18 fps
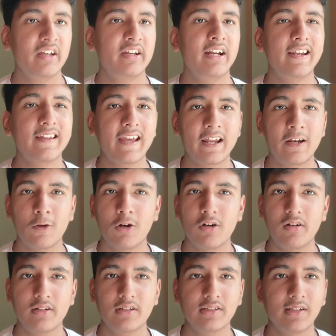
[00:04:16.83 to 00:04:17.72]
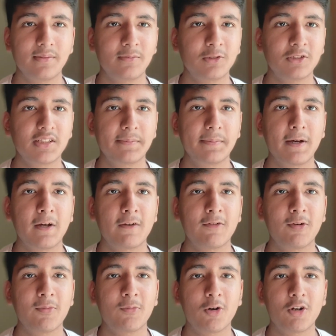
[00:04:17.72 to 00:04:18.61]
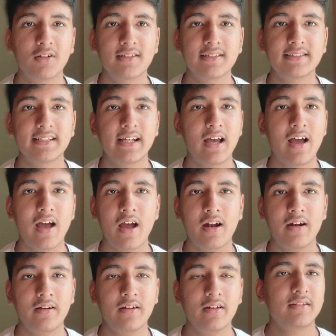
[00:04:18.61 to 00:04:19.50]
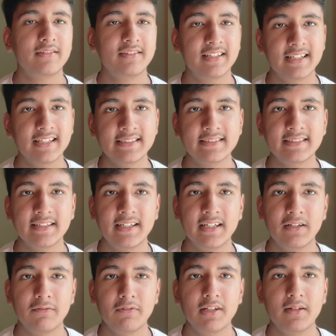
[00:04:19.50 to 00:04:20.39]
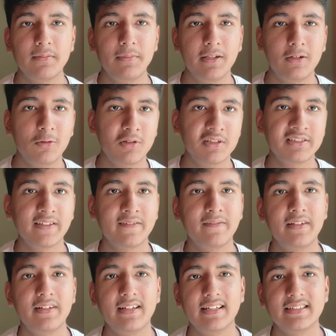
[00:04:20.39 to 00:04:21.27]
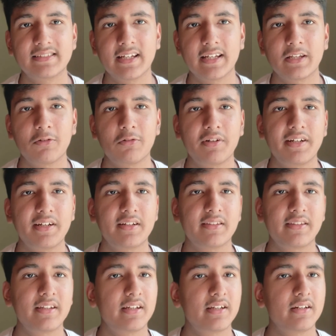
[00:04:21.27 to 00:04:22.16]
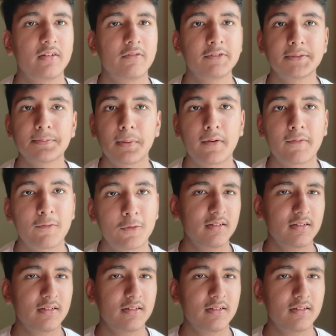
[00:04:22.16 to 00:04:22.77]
it cannot run the most powerful models, and thus it will be noticeably less accurate than Wispr Flow.